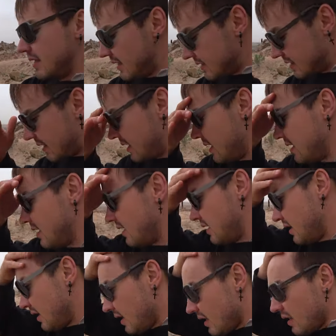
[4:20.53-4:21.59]
there's a
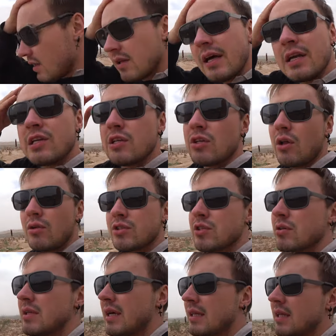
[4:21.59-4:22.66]
legend
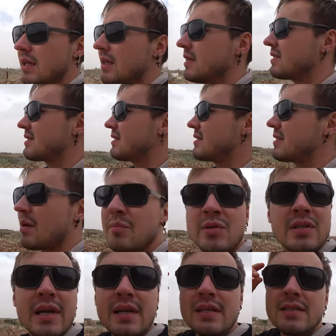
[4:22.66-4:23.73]
also that this
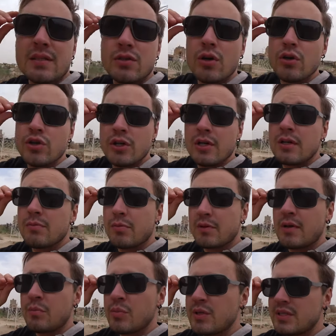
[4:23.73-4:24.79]
cemetery is associated with
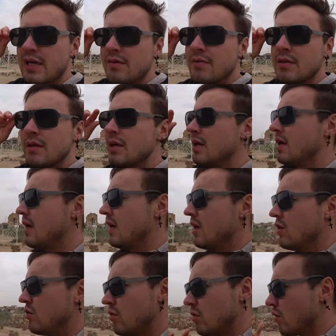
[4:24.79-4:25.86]
number 7.
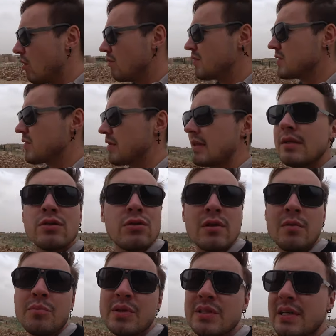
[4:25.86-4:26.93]
You'll always run into
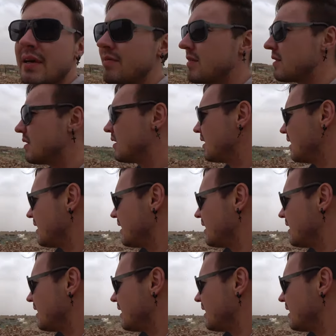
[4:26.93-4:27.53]
number 7.